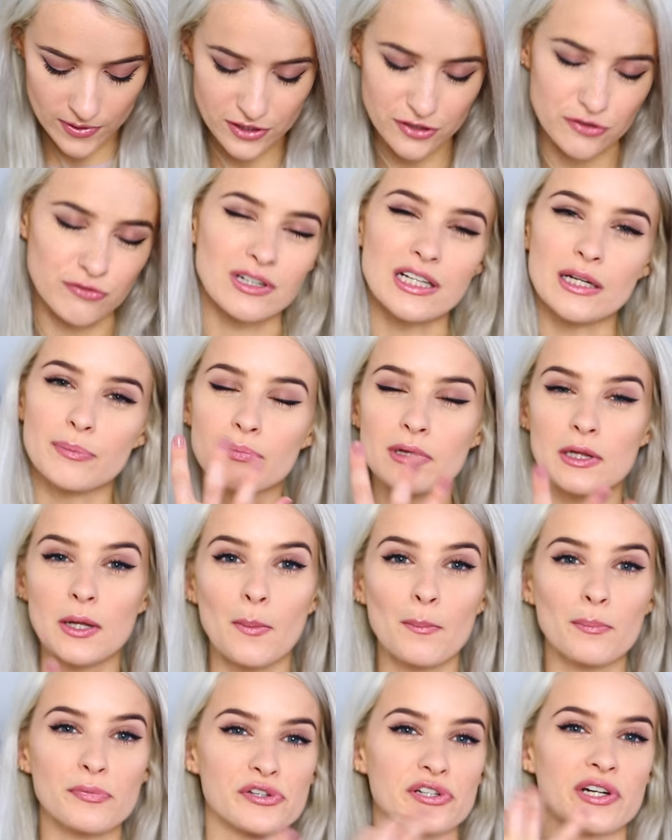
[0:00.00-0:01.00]
It just really
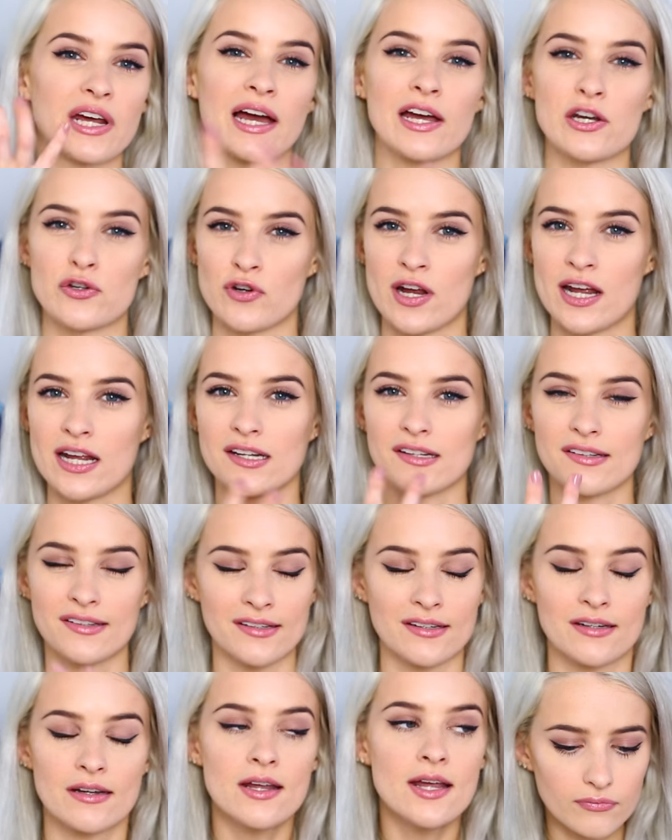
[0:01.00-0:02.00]
plumps and
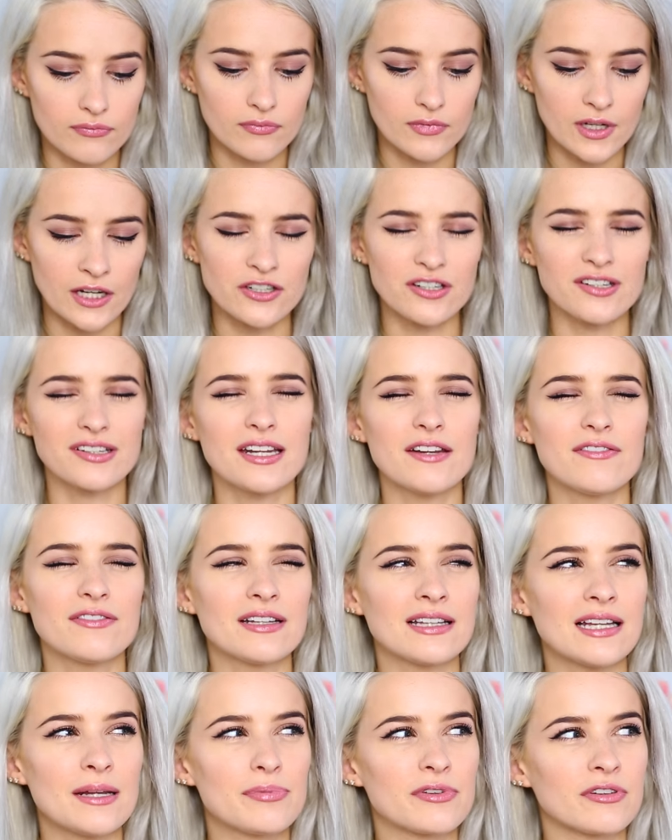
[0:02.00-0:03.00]
hydrates, and it just
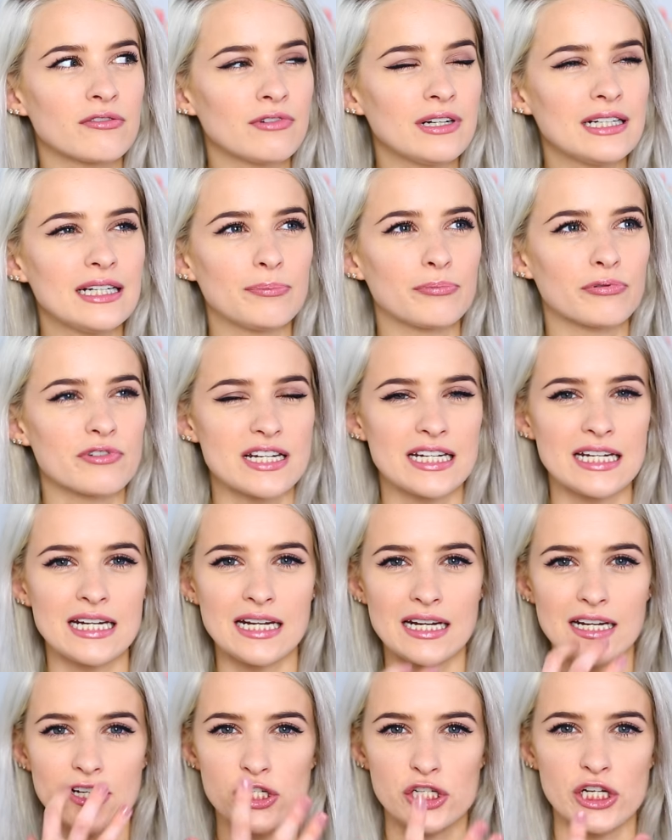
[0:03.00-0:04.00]
gives the lips a really
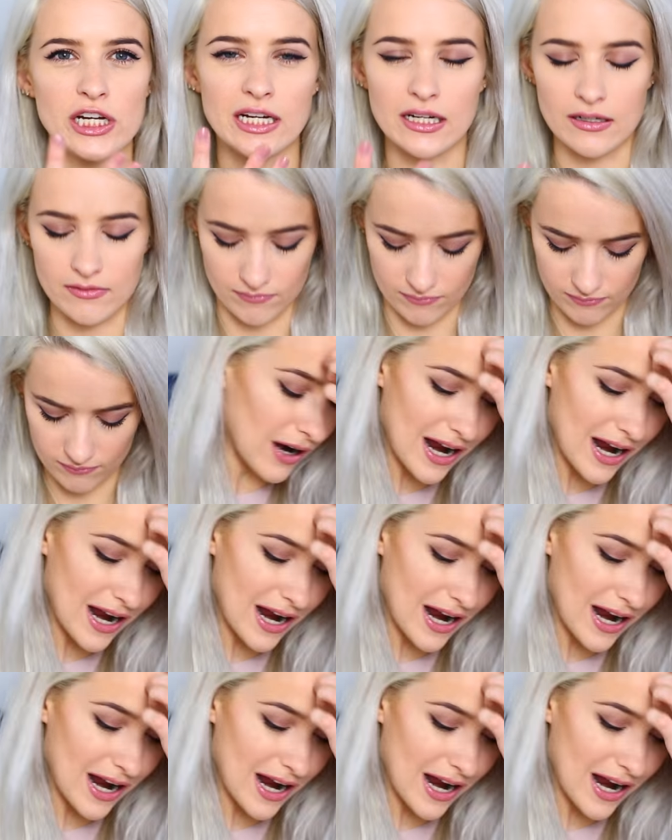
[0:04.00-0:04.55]
pretty sheen.